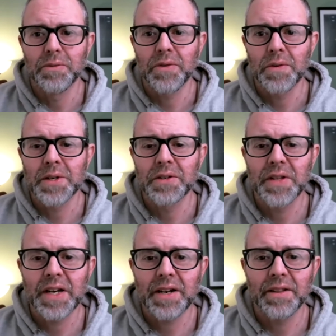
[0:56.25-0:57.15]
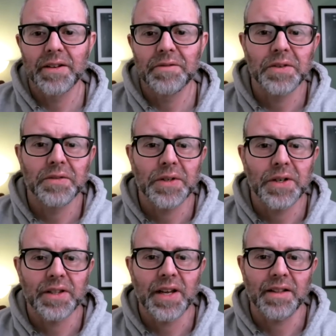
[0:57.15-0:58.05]
Before we do that, I'd love you if you
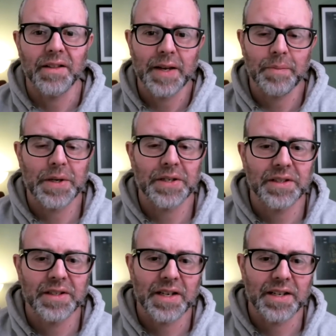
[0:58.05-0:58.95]
hit that like button.